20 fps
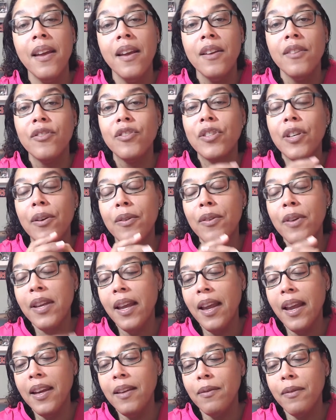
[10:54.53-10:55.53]
So
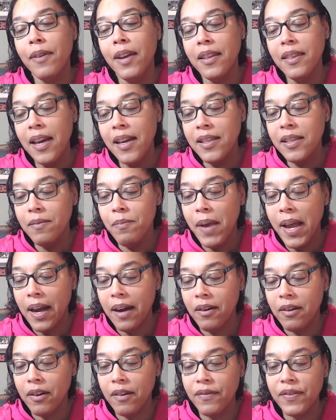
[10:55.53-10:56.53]
anyway, that's the
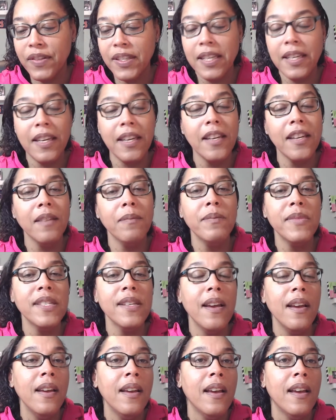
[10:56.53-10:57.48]
power of teams.